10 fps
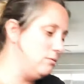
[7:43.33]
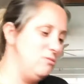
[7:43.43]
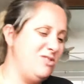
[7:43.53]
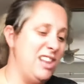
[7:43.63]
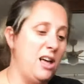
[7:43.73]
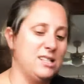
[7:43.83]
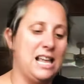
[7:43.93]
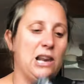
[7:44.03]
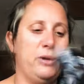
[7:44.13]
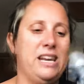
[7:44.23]
last
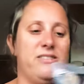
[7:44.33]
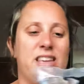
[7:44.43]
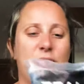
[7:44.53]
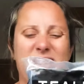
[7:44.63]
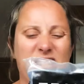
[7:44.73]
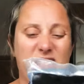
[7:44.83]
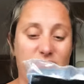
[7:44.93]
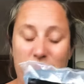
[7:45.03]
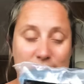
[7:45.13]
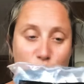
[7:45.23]
Halloween thing, which
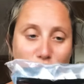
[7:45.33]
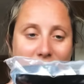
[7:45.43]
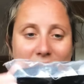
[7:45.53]
isn't really,